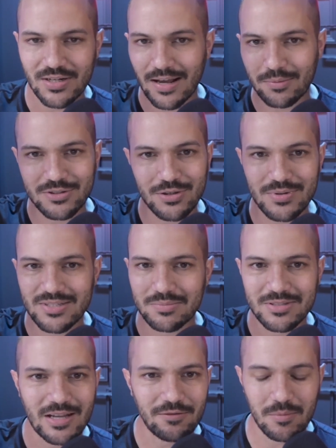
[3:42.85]
I was doing some
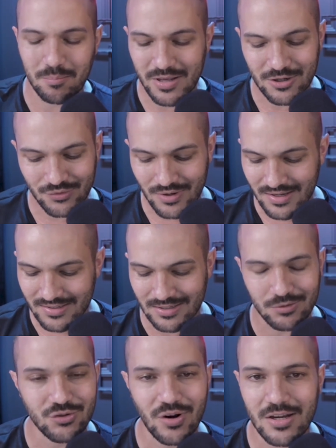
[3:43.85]
stuff in Pinterest. I
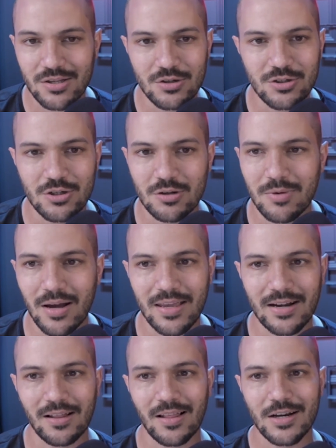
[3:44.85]
was trying YouTube, not
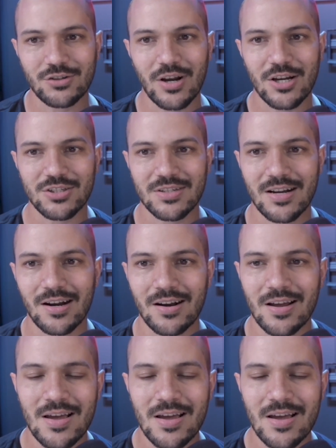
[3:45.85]
getting a lot of traction there.